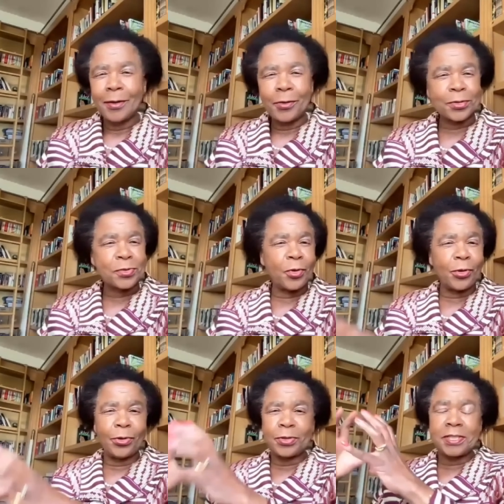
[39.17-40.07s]

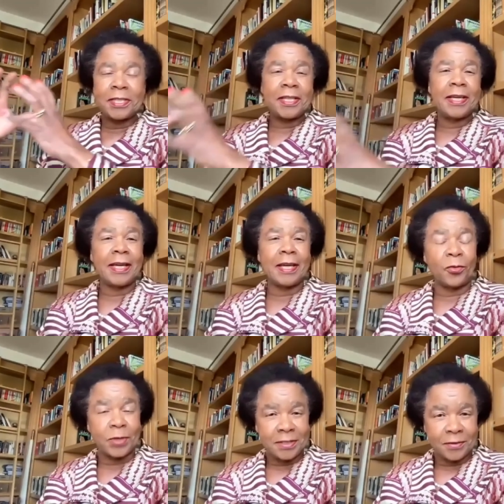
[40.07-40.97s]
cosmology, and
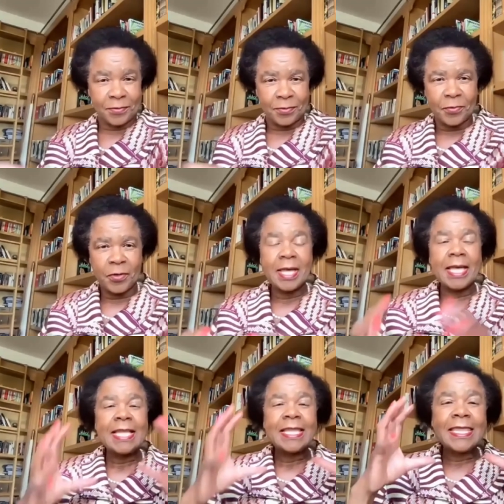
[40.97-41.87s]
whatever.
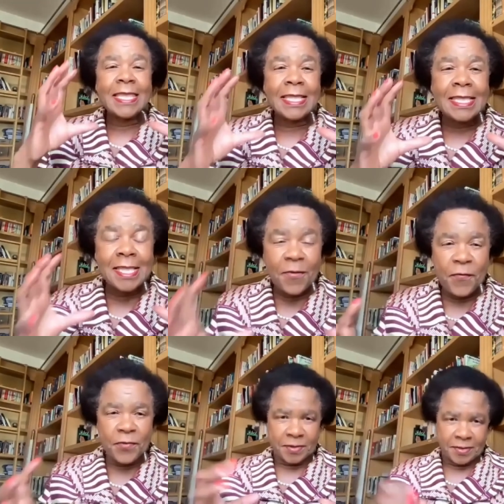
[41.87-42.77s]
The
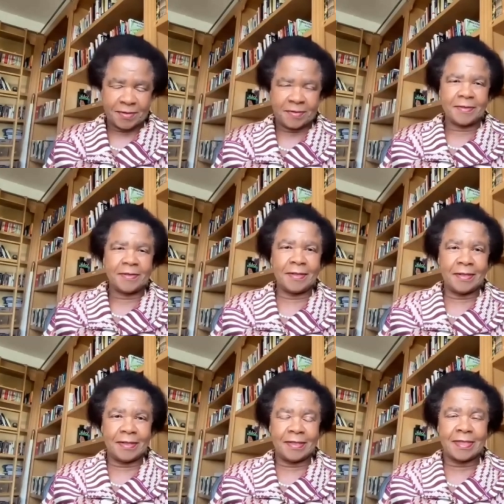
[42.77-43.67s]
difference
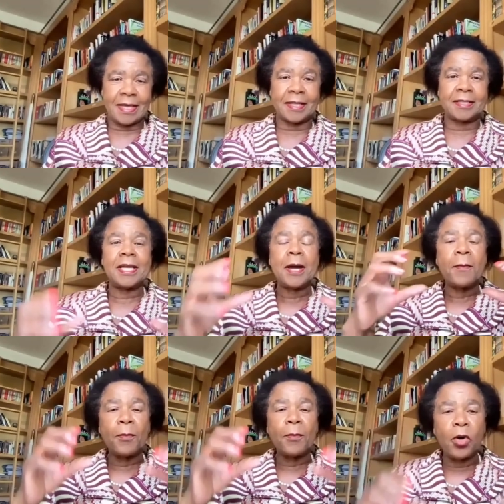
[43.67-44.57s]
is that
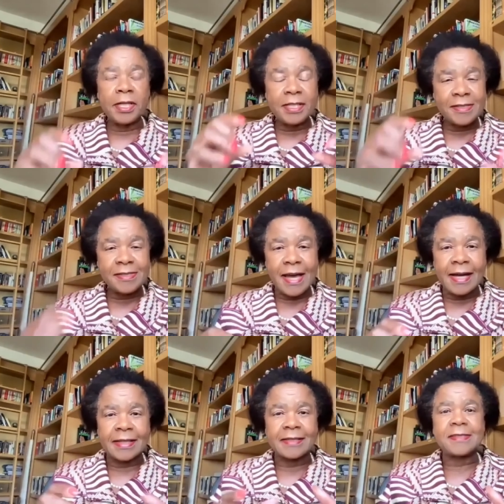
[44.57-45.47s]
modern
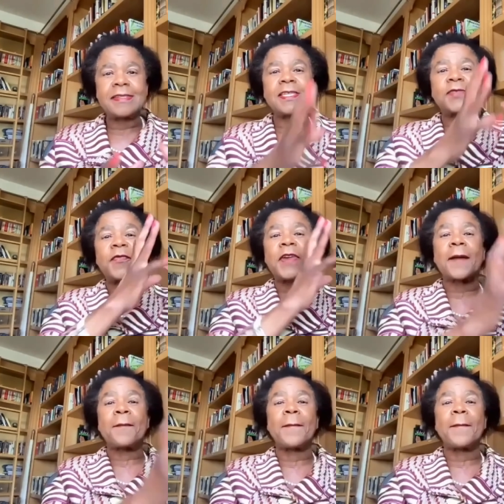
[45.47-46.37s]
science is
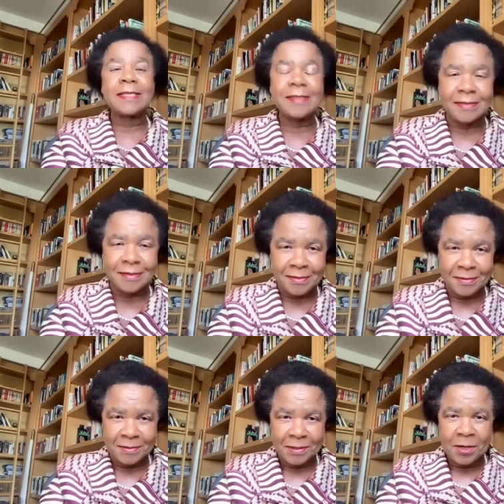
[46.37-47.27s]
fragmented,
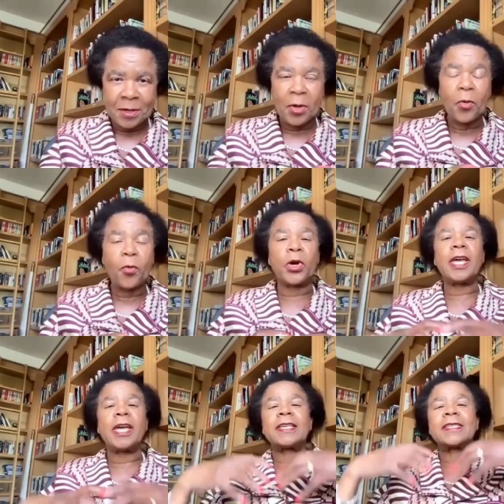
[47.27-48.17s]

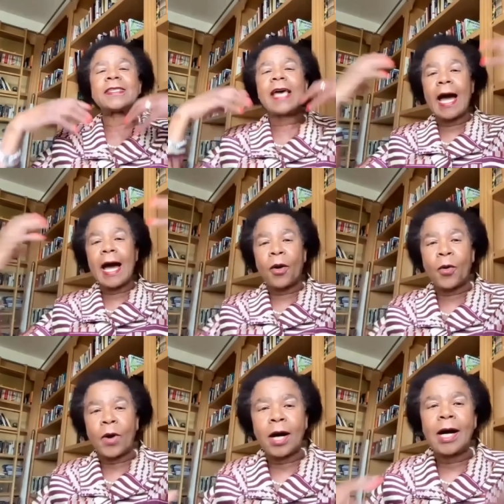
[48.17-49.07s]
whereas
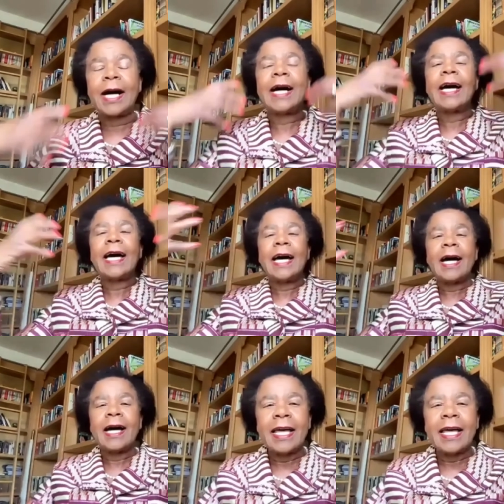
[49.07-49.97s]
our
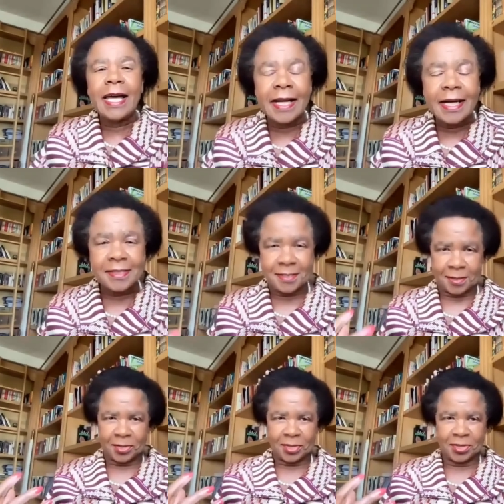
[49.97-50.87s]

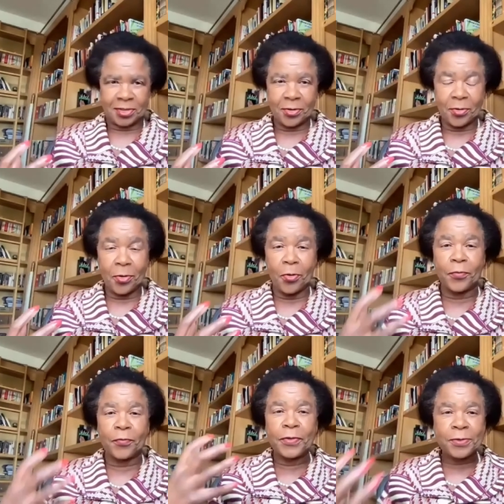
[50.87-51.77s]
heritage
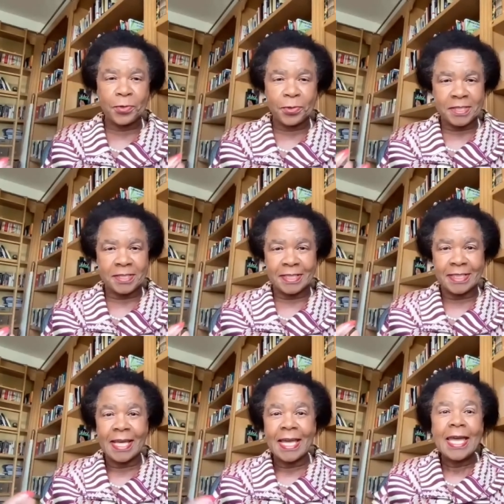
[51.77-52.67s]
of this continent
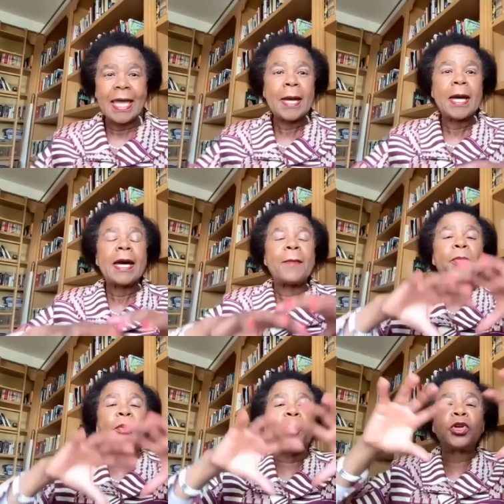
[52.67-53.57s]

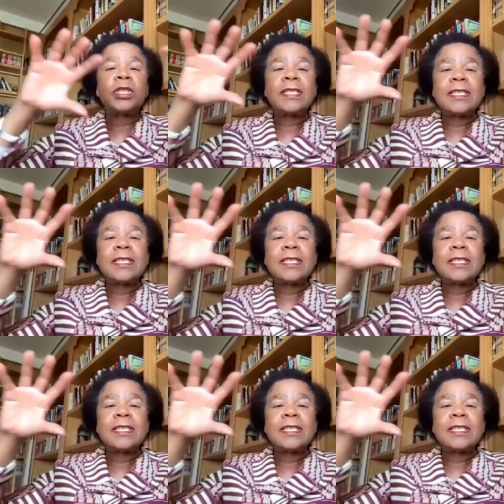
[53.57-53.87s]
brought